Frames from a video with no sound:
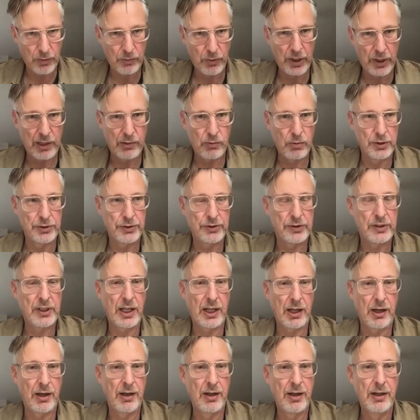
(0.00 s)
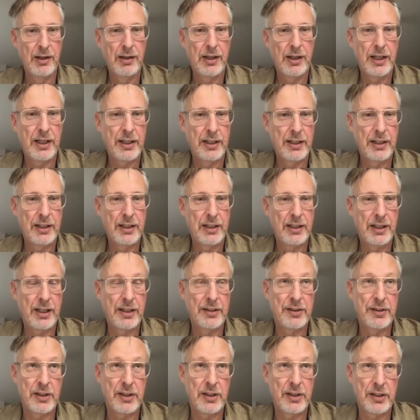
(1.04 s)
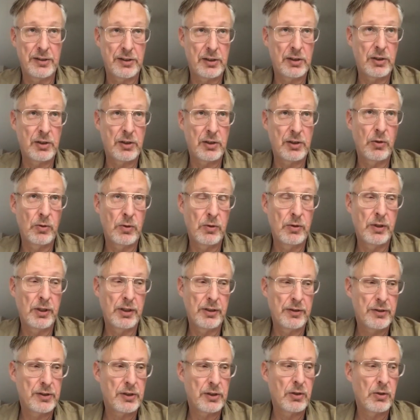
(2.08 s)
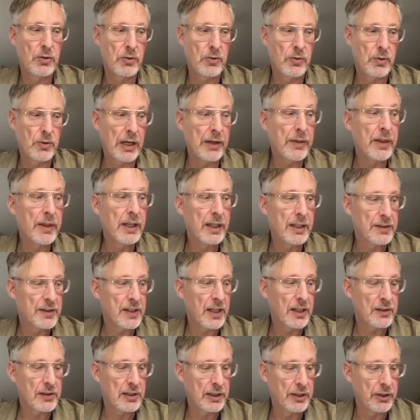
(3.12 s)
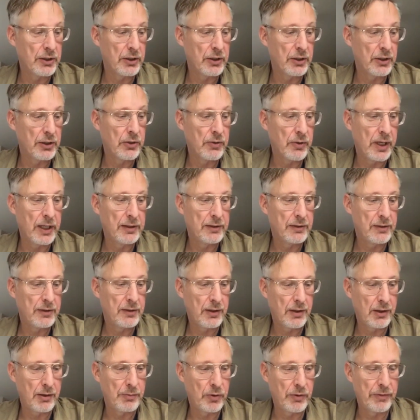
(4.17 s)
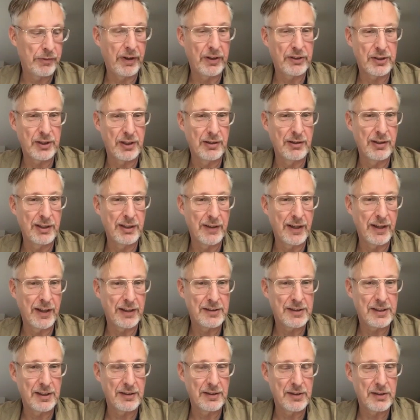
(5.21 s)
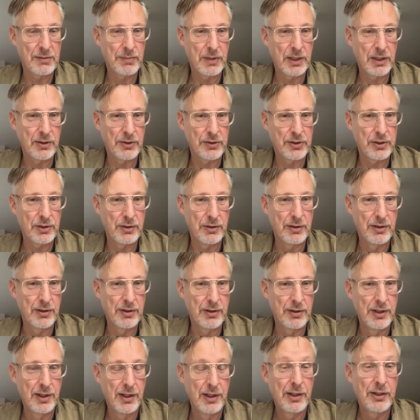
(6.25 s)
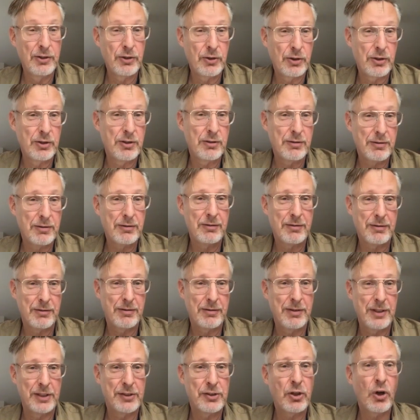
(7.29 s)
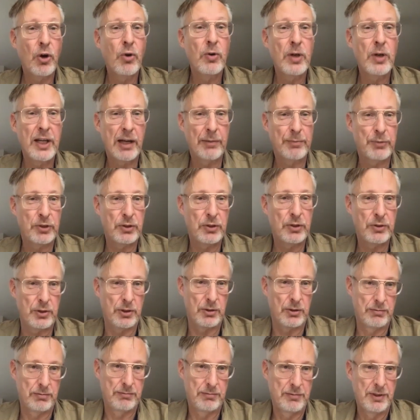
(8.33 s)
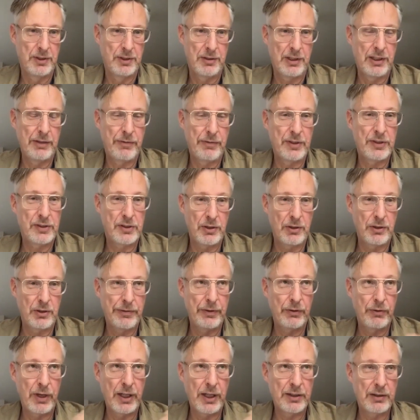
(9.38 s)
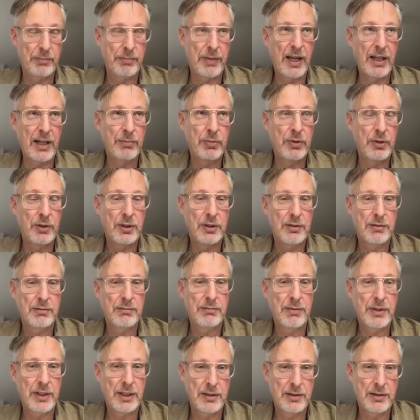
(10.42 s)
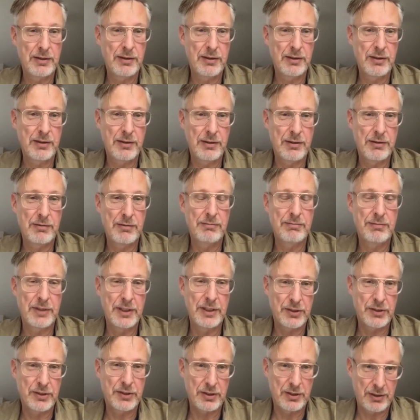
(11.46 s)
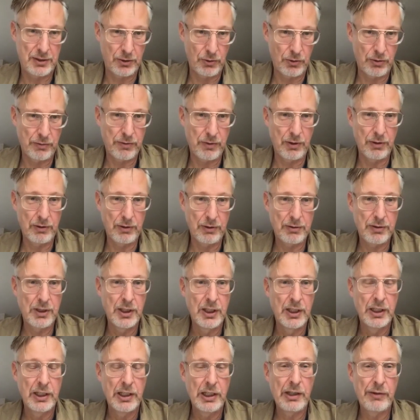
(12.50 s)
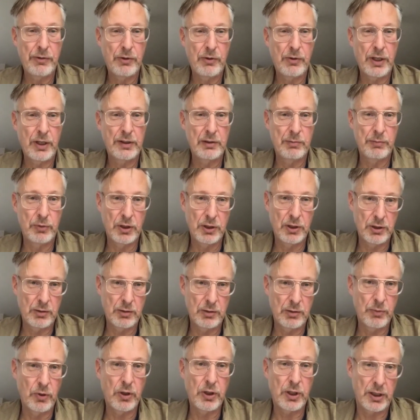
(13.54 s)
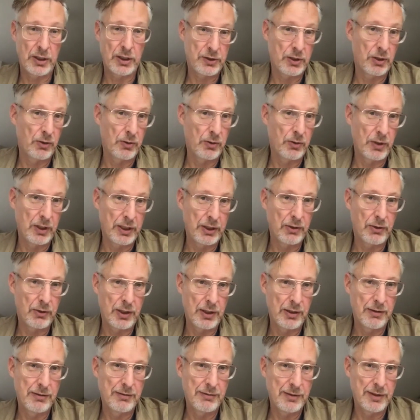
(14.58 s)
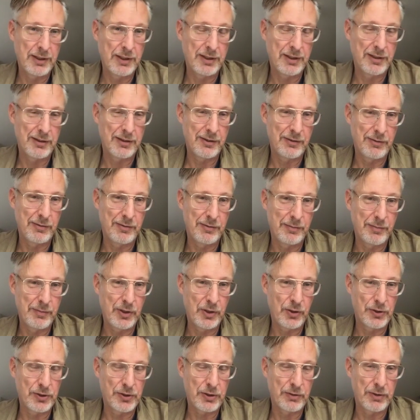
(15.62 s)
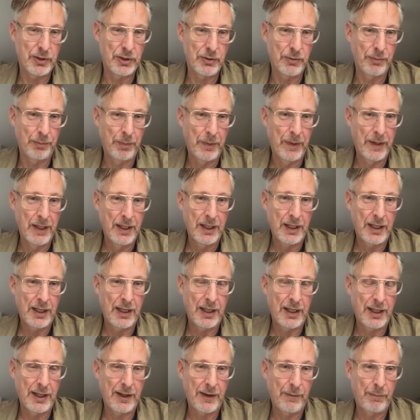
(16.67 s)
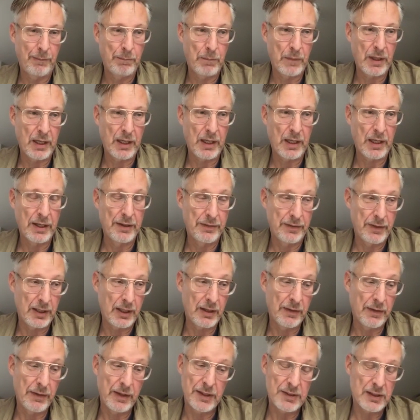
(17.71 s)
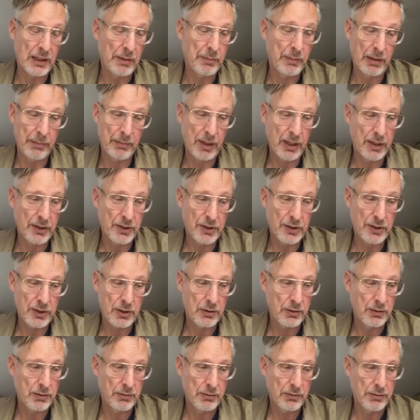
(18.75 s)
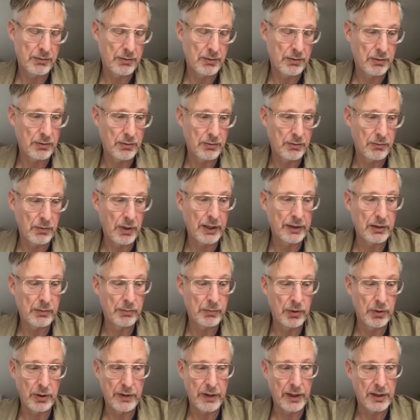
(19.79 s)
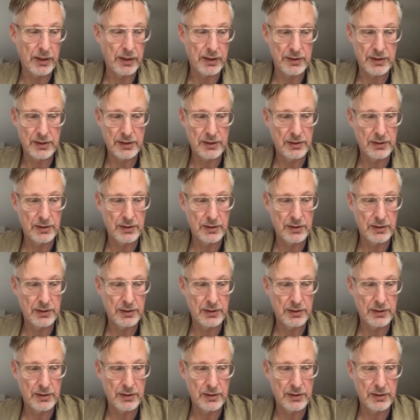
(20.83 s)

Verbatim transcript: i want to tell and it's so so i think it's actually a great uh, profession in that sense because you you're it's only up to you if it's if you write a bad book then uh, it's your fault if you write a good book it's only your uh, because of you um, and and this time i managed to to write a book that is